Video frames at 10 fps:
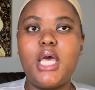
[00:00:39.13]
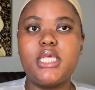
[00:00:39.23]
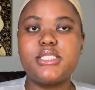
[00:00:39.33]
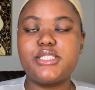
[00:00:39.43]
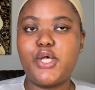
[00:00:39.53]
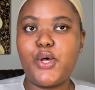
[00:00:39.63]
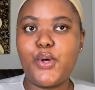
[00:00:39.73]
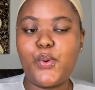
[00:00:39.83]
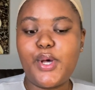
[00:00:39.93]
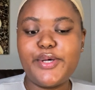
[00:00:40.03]

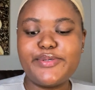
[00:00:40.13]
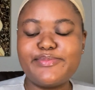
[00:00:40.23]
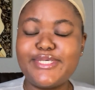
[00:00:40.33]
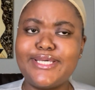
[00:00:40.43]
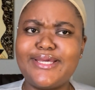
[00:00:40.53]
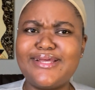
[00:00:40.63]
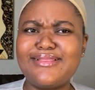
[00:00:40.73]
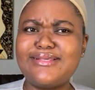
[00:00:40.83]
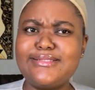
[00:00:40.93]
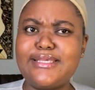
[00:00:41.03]
So yeah,
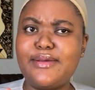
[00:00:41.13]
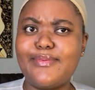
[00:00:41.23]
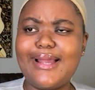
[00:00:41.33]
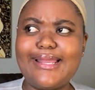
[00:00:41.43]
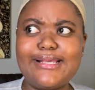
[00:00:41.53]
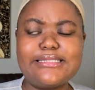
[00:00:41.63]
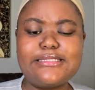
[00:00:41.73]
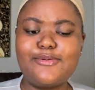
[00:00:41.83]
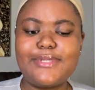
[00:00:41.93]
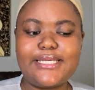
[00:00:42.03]
let's get right
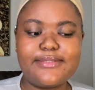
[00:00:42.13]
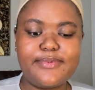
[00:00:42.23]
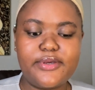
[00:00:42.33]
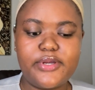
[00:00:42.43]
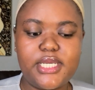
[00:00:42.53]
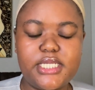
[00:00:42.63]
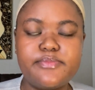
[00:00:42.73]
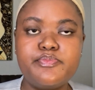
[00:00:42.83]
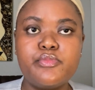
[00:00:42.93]
into it, period.